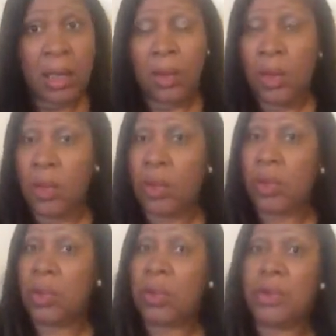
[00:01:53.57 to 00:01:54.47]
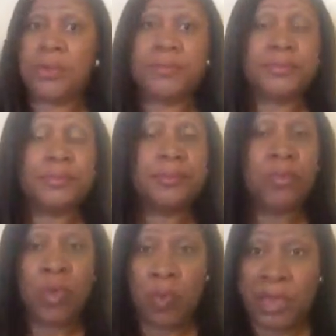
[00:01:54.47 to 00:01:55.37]
Whew.
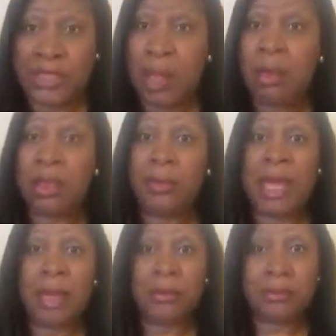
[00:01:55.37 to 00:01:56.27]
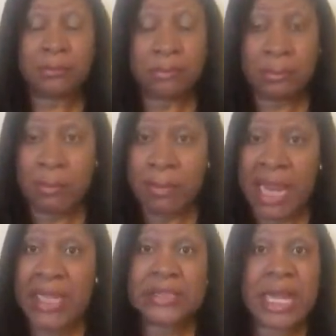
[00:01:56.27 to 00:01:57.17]
When we're talking about
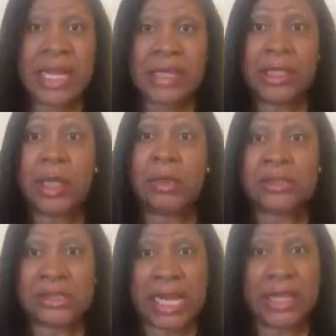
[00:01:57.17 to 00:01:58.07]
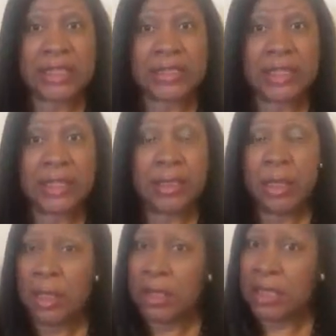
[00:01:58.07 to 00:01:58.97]
maintaining your sanity,
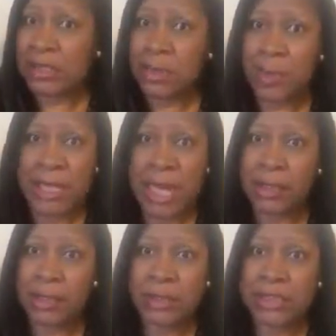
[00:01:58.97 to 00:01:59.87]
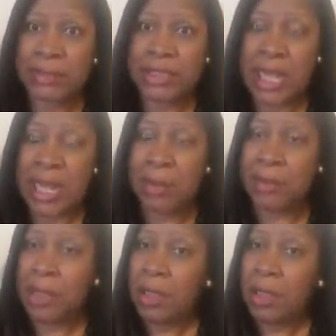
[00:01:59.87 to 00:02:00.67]
that's what we got to do sometime.